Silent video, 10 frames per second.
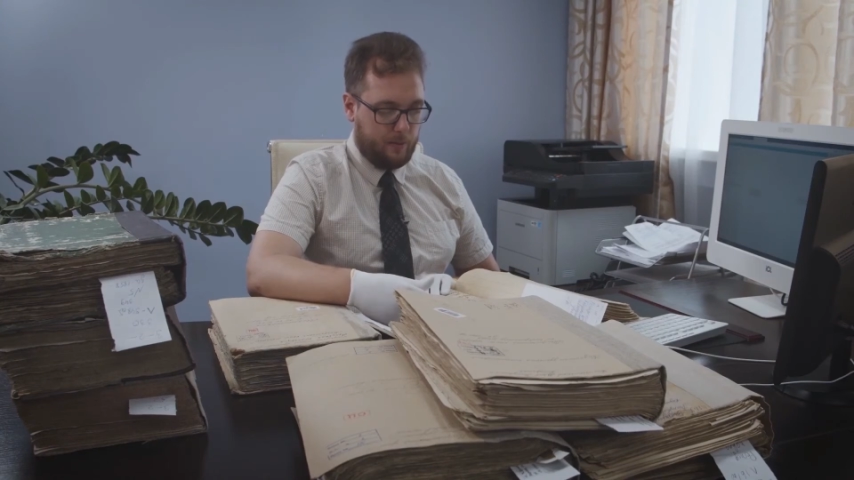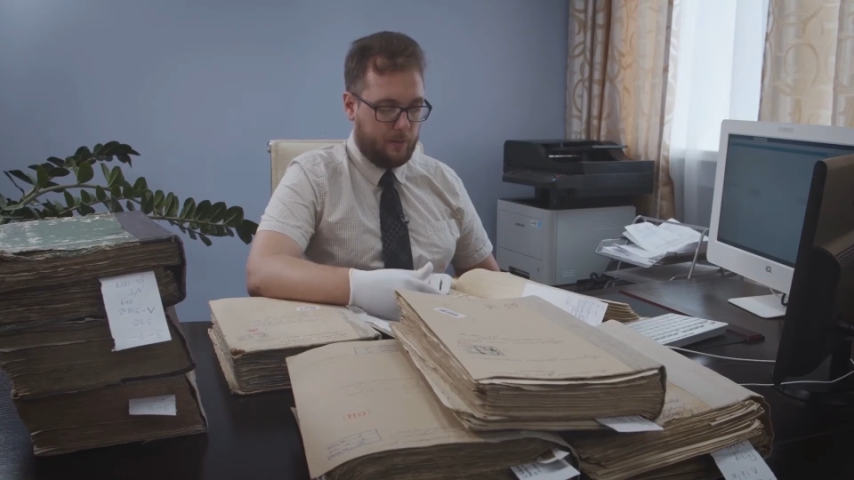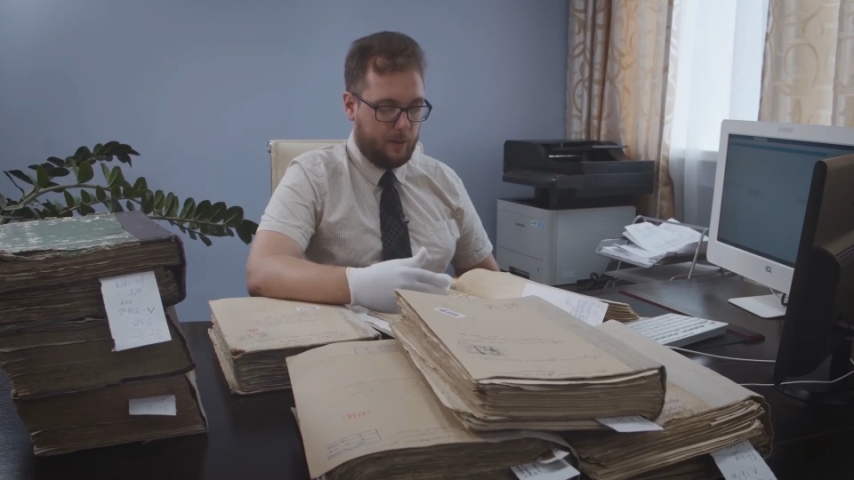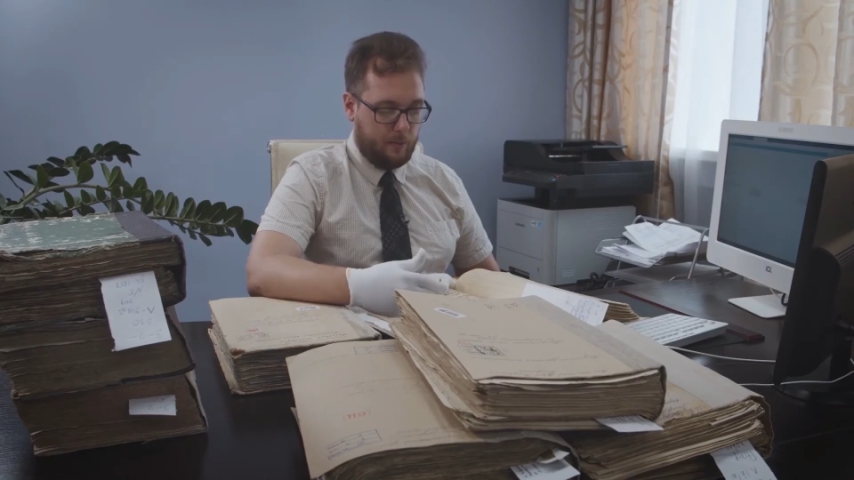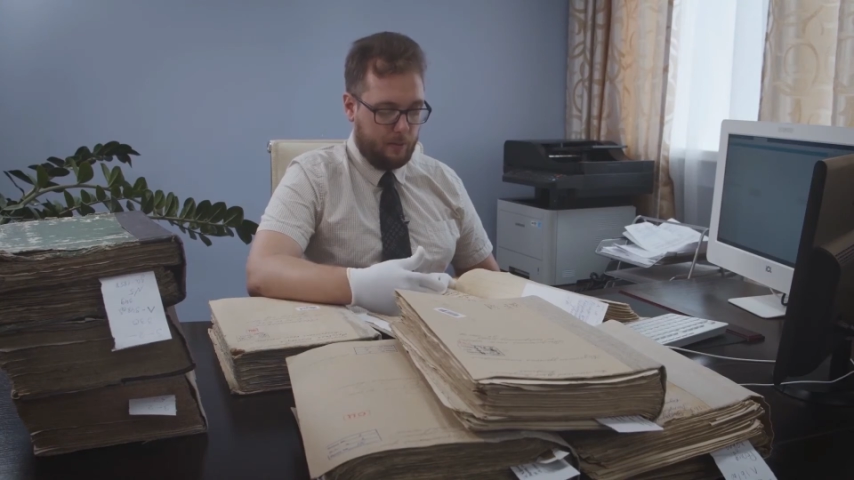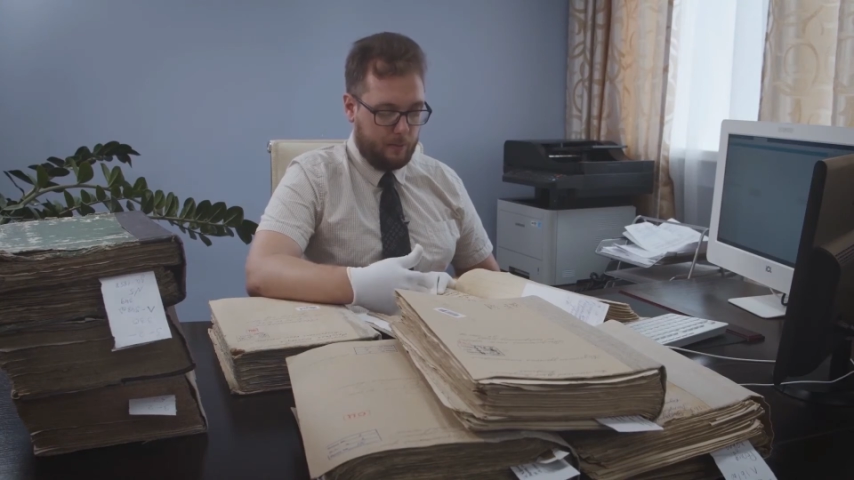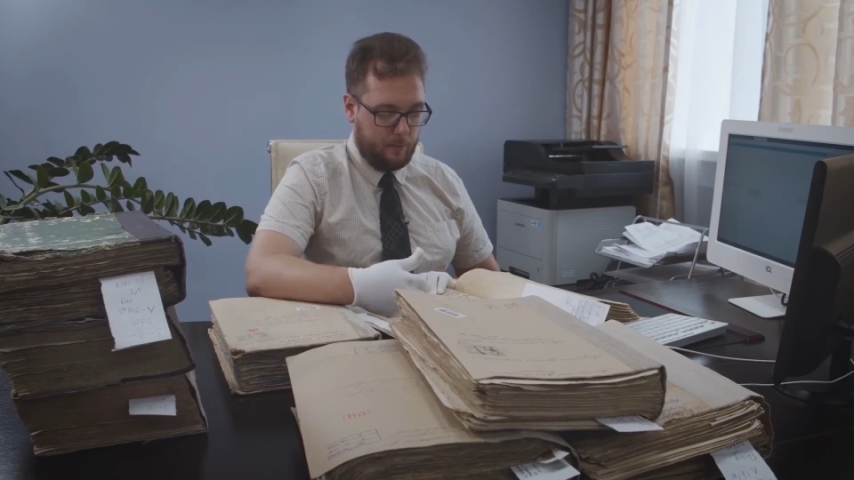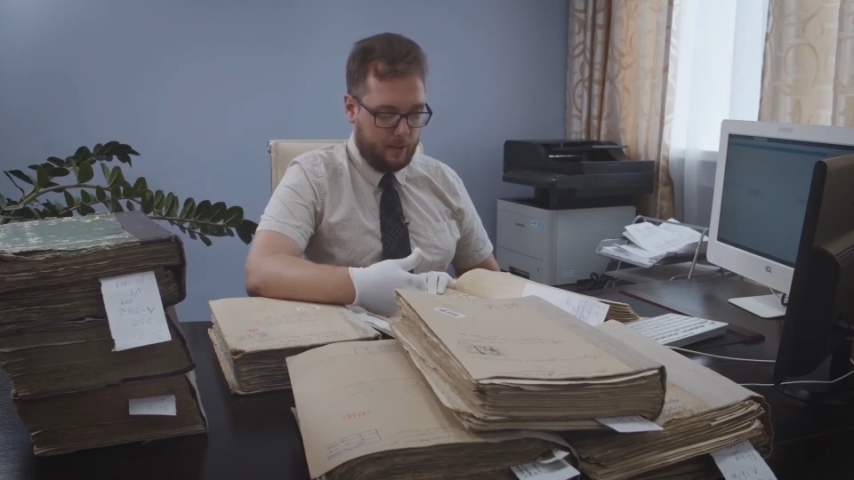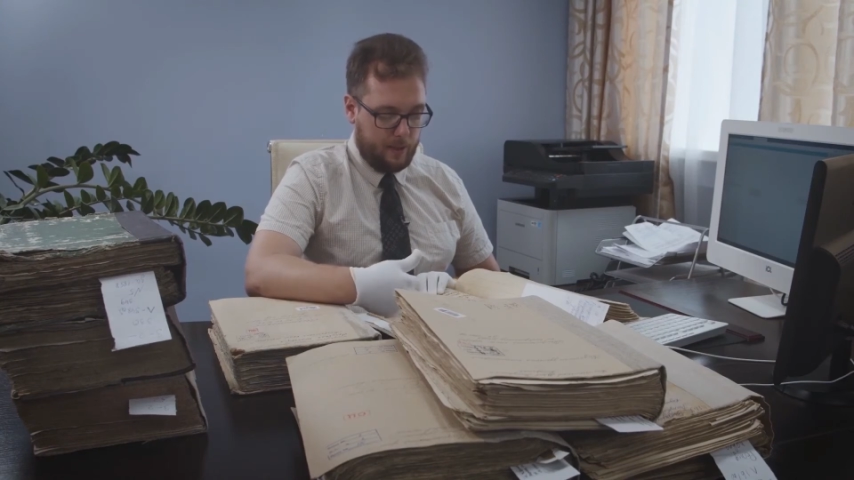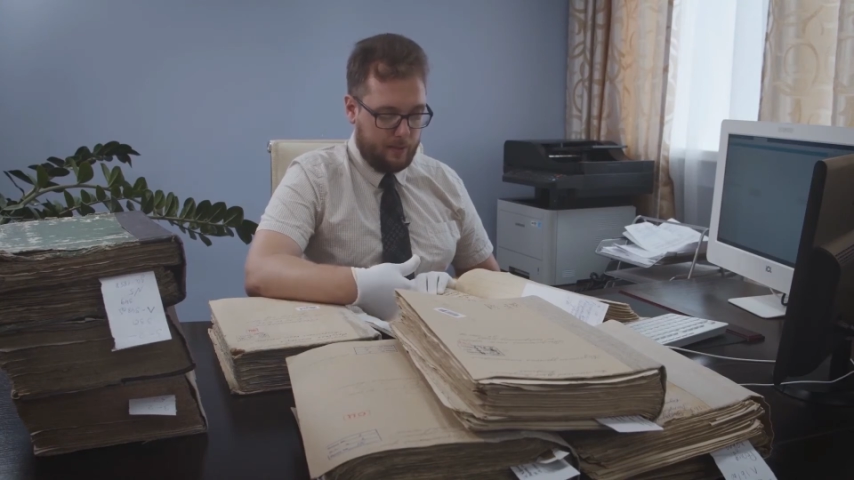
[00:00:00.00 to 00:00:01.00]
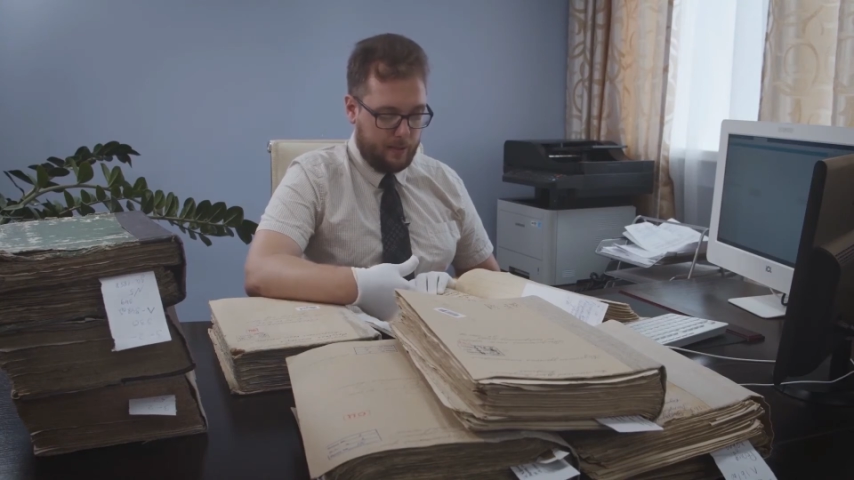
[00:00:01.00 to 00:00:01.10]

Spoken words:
We'll try to find the